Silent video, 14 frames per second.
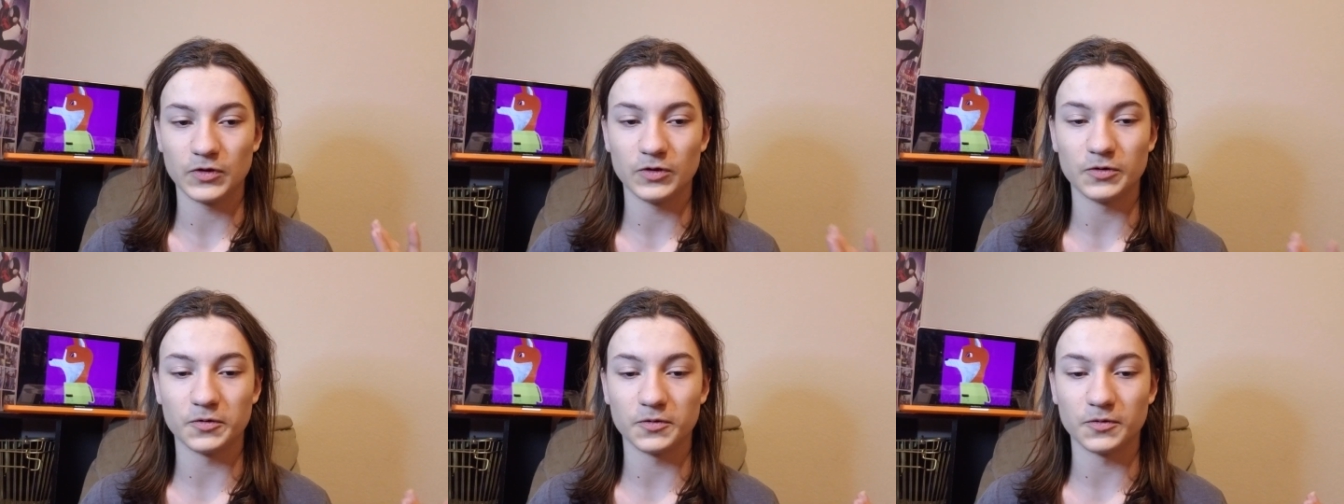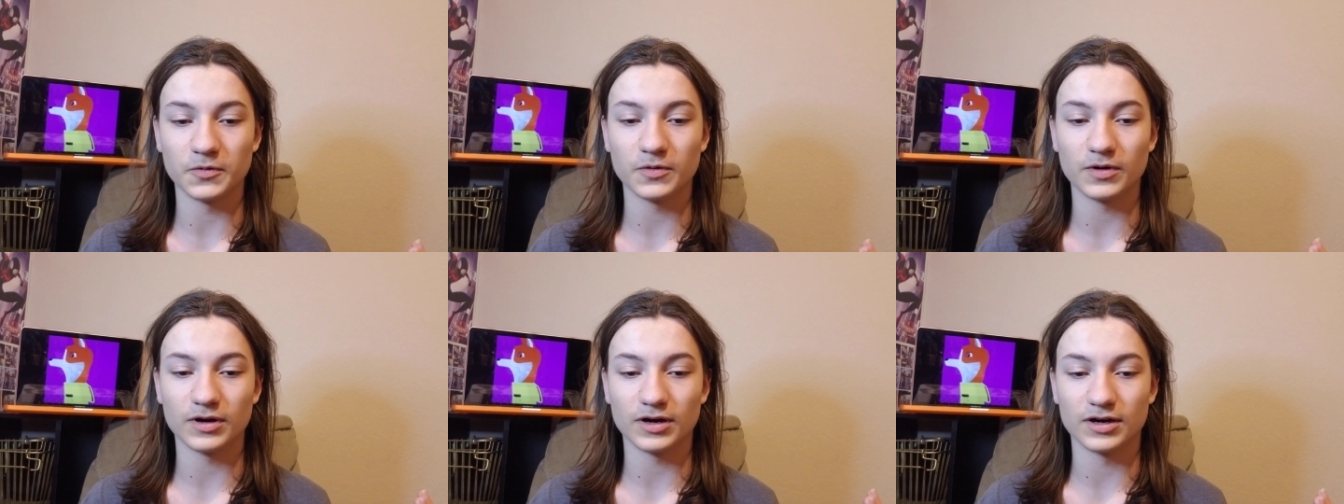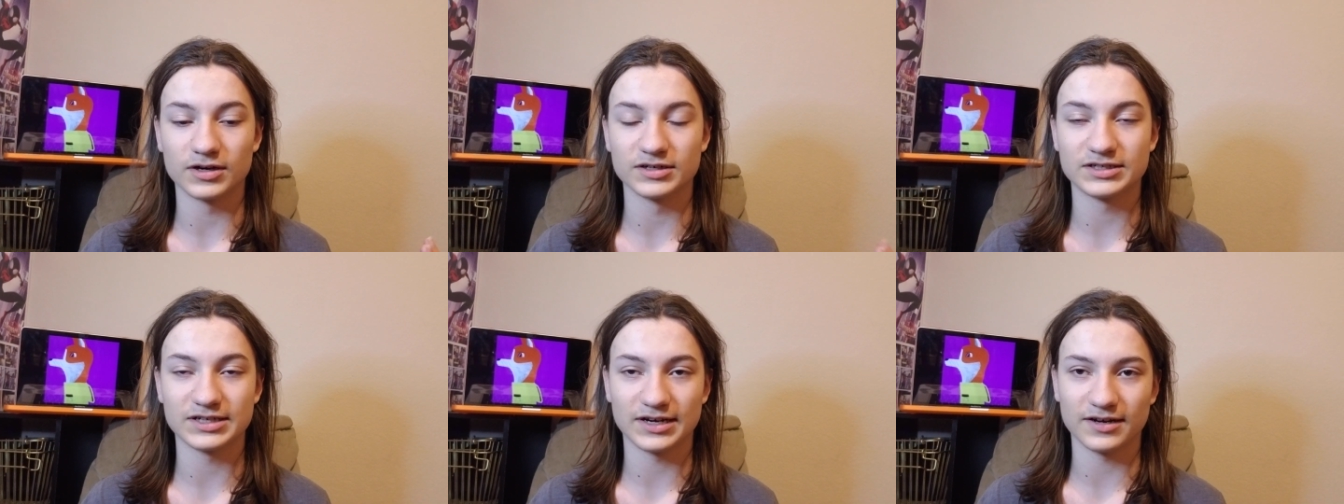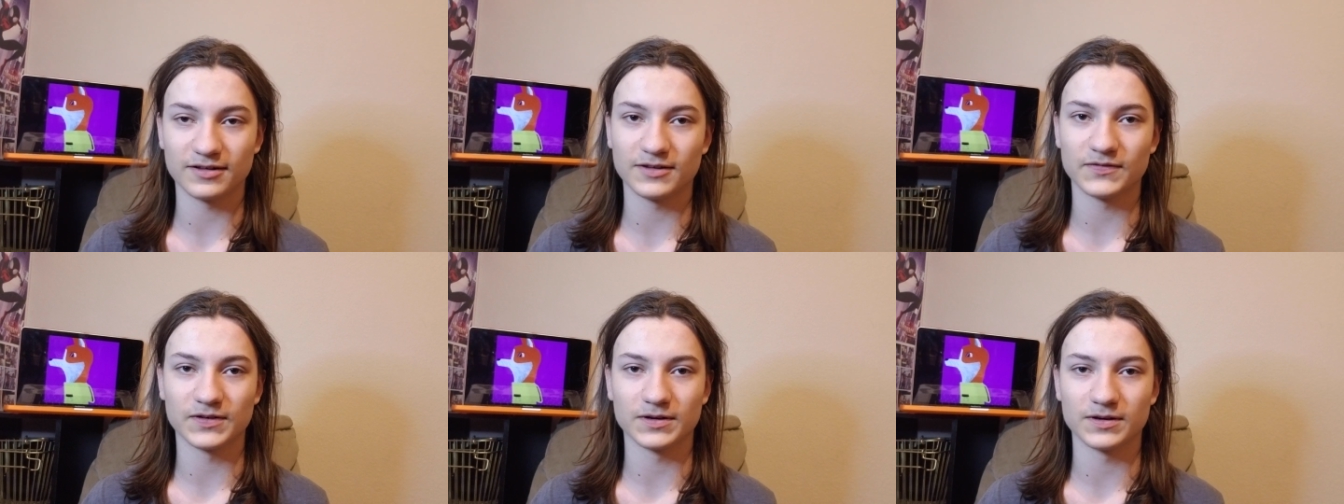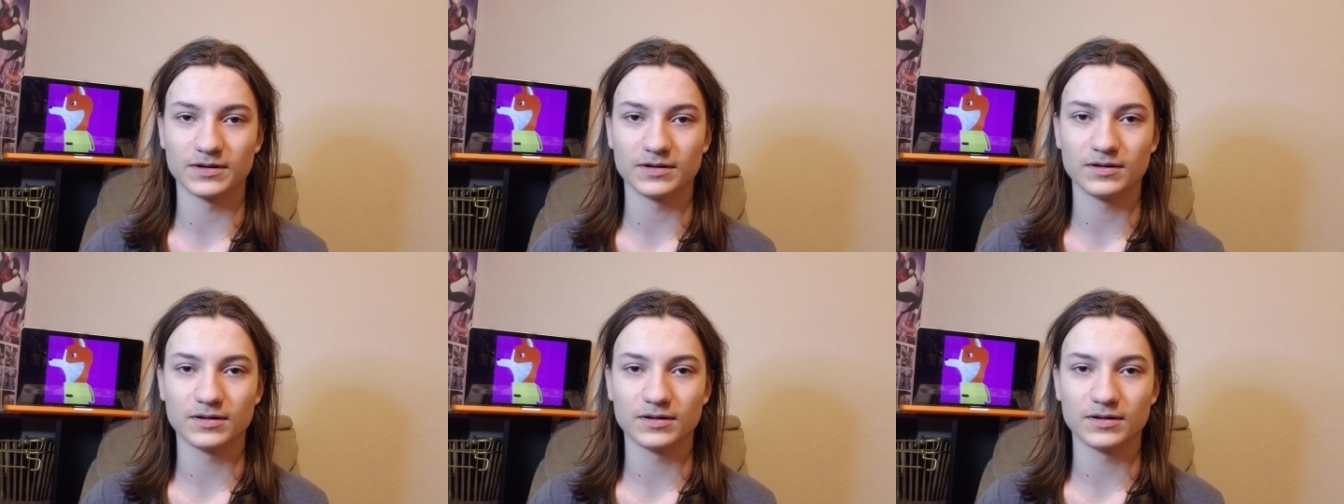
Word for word: you are a child of God.